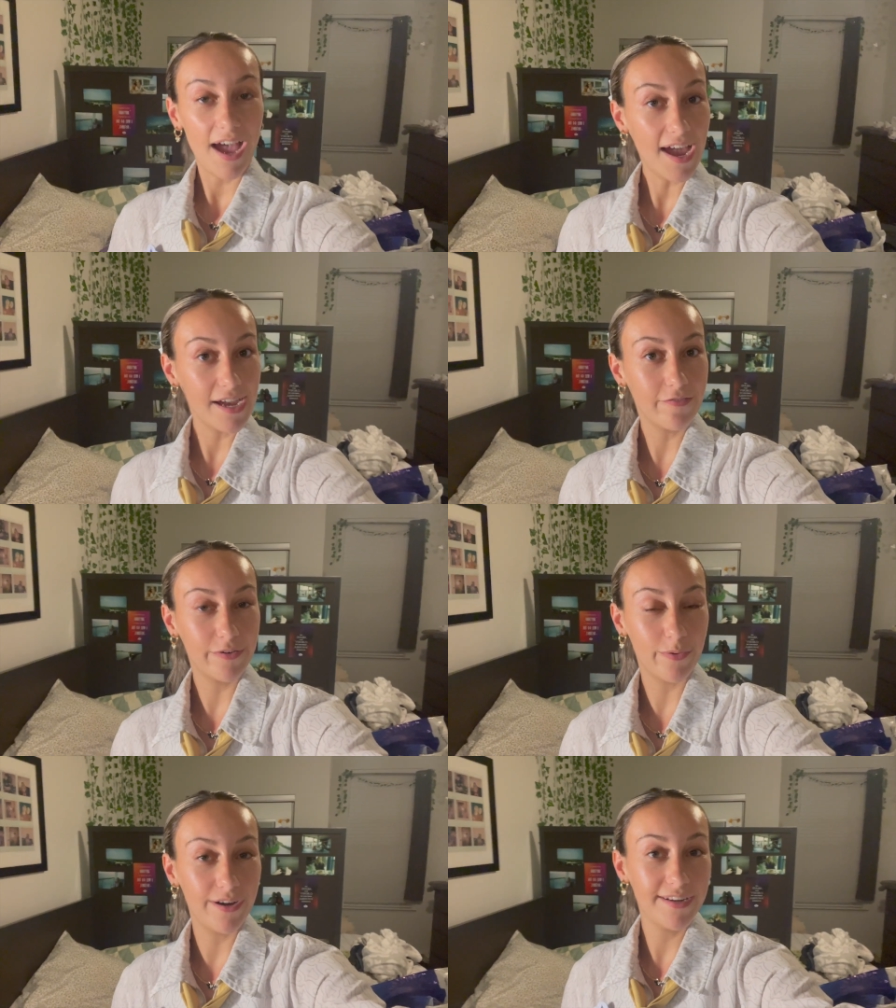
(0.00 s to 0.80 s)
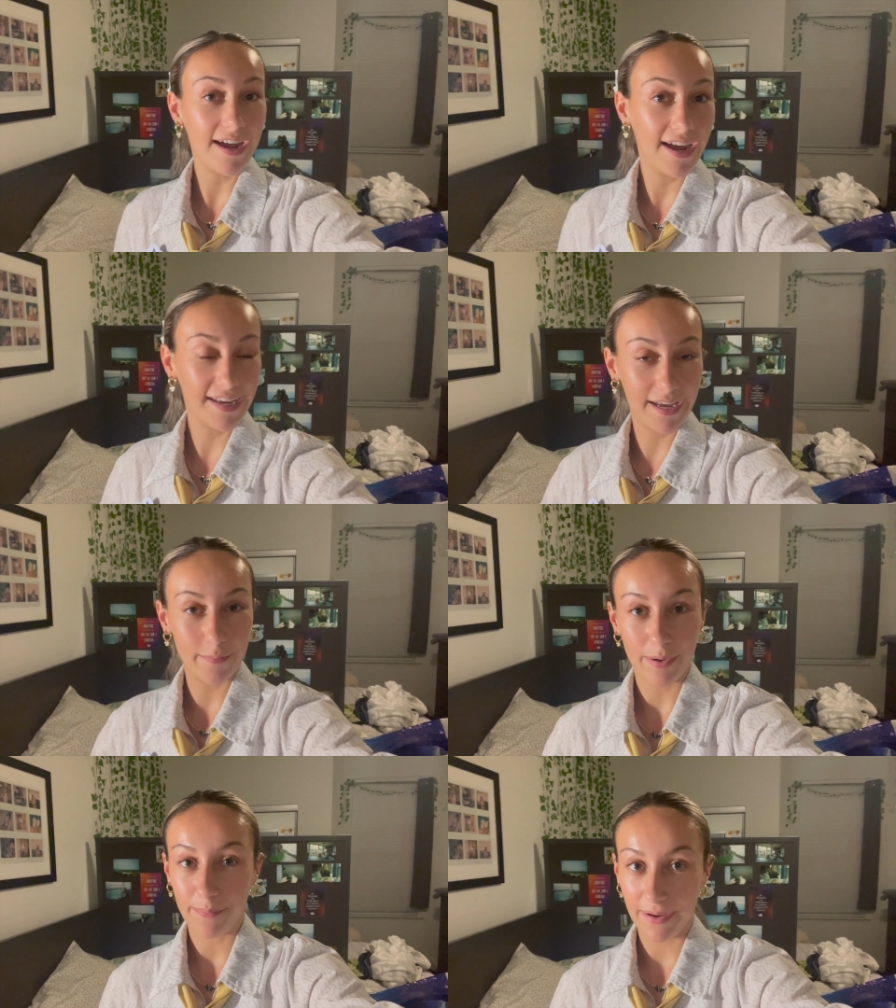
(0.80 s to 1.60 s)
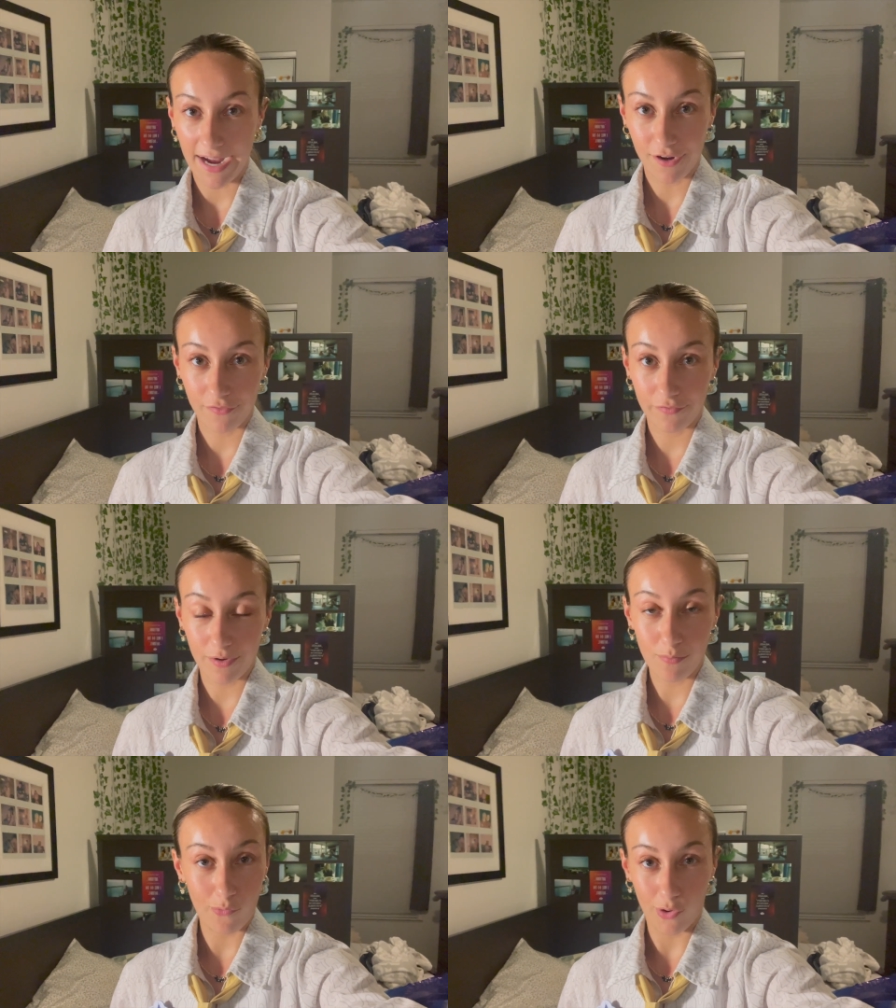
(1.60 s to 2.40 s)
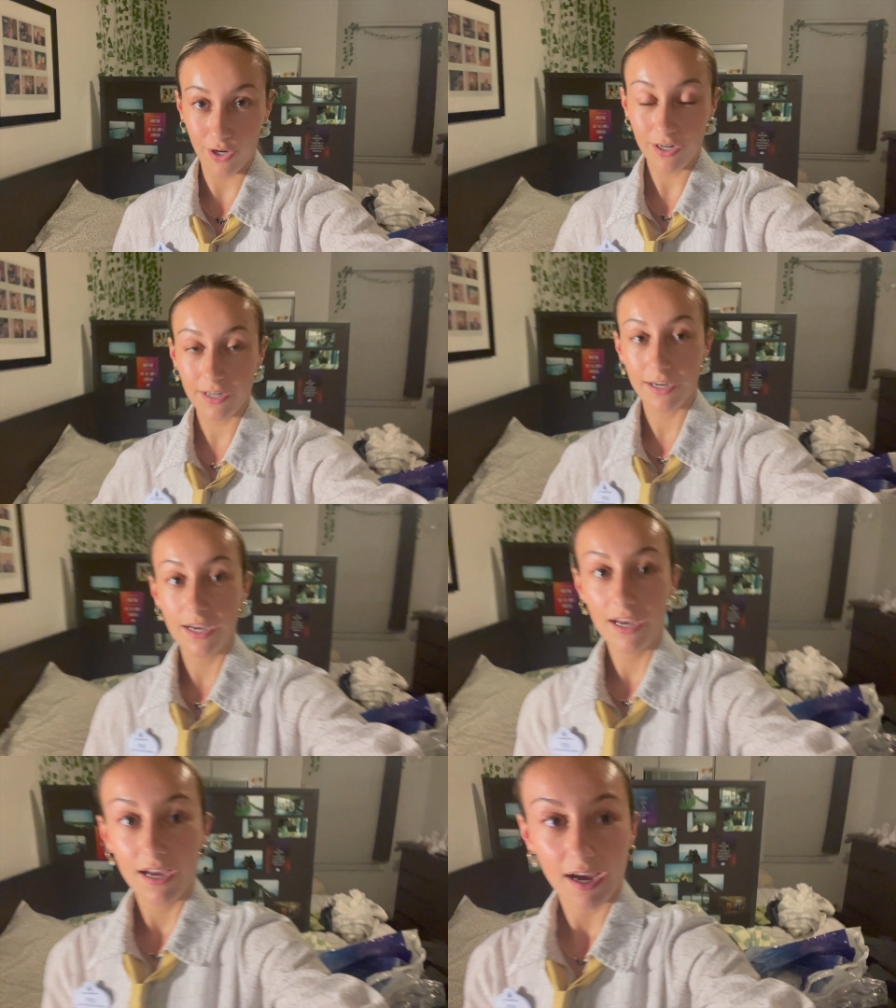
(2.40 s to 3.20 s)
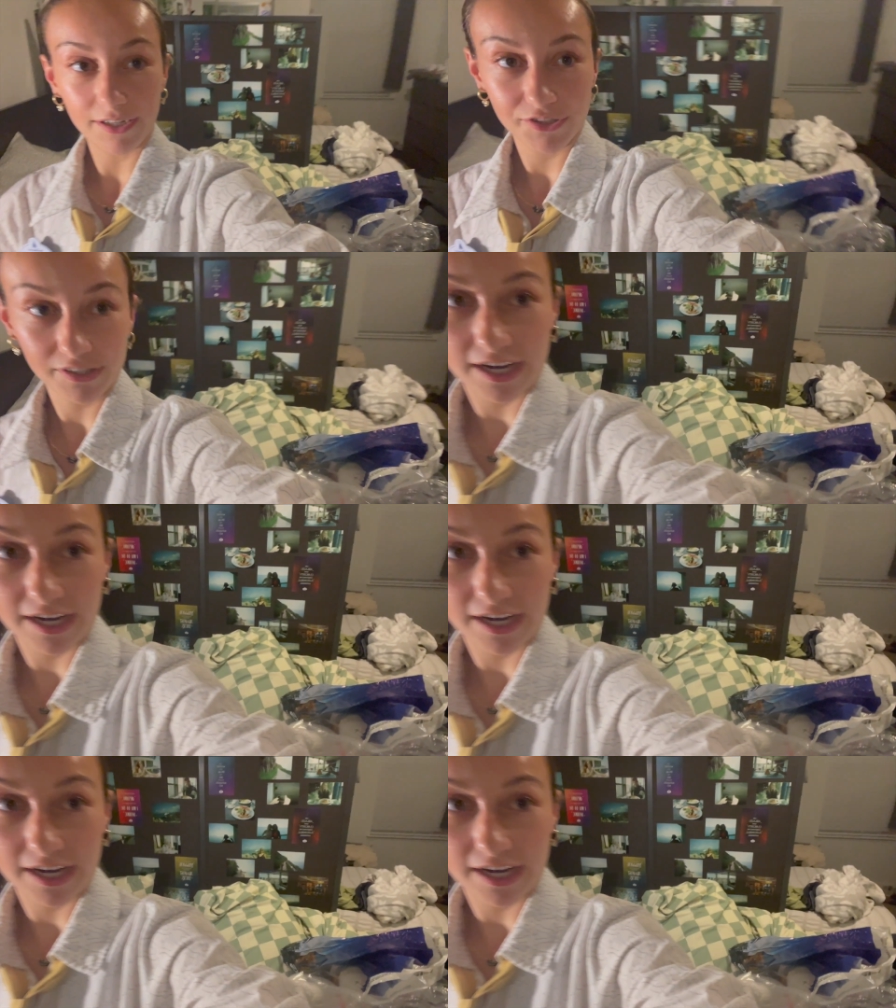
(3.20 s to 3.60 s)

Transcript: Hi everyone, I am back from work. I just